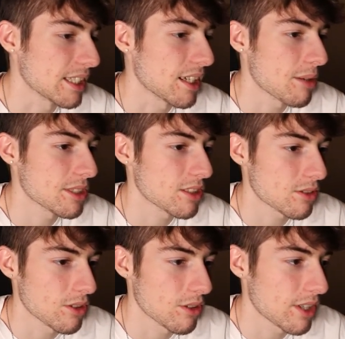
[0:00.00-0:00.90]
I'm gonna just
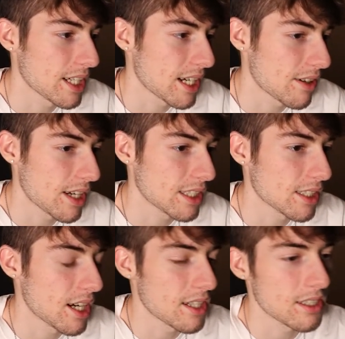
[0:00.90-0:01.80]
throw it right now. It's a
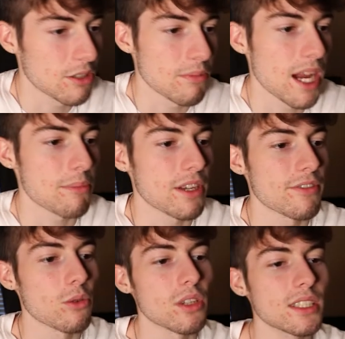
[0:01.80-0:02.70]
God tier map. If
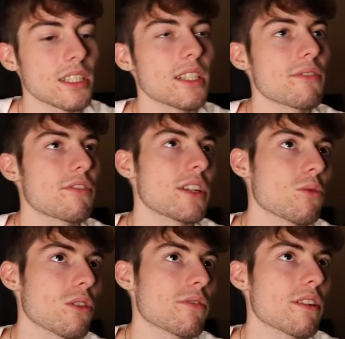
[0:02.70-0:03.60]
it wasn't an Infinite
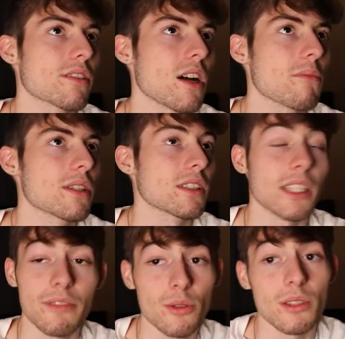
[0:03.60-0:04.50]
Warfare Zombies, like
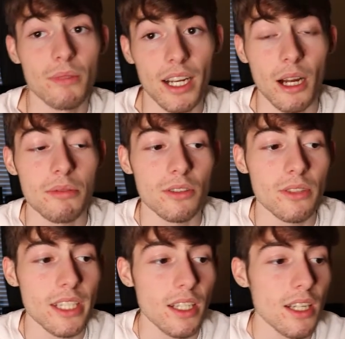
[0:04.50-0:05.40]
if it was in Black Ops
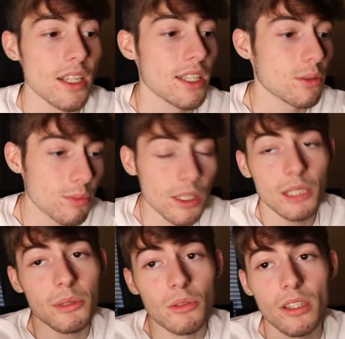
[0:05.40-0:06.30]
3, this would
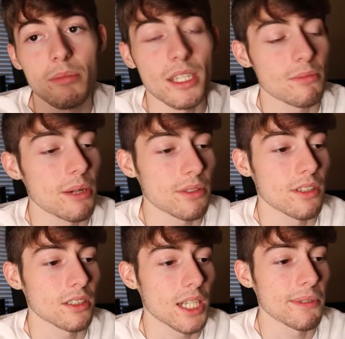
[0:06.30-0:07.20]
probably be one of the best maps of
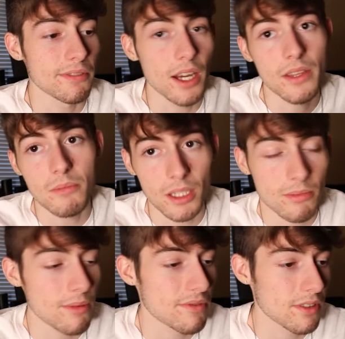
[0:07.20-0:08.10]
all time, if not the best
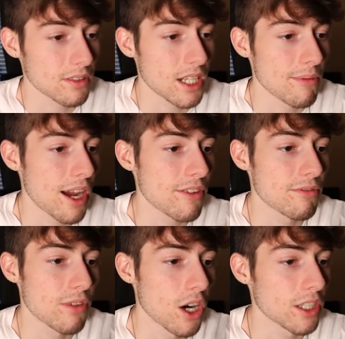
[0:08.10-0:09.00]
map of all time.
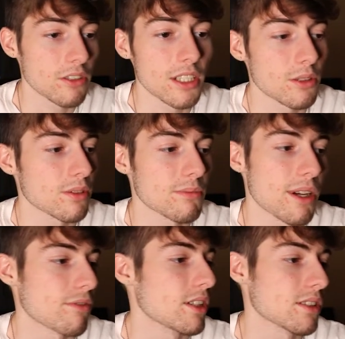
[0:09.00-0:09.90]
I've argued this with
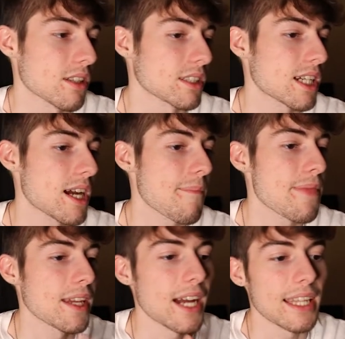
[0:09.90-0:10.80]
my friends all the time.
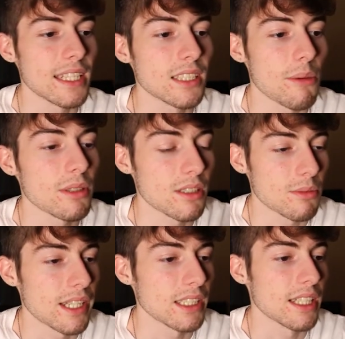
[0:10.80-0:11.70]
I think Zombies in
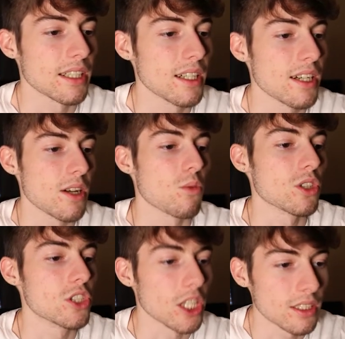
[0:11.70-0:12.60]
Spaceland
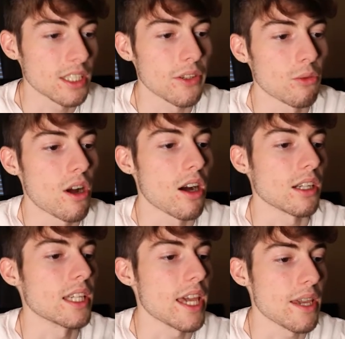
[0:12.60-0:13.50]
was just in the
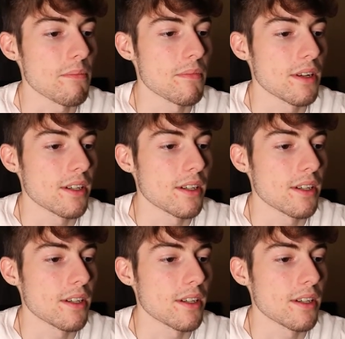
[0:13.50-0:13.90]
wrong game.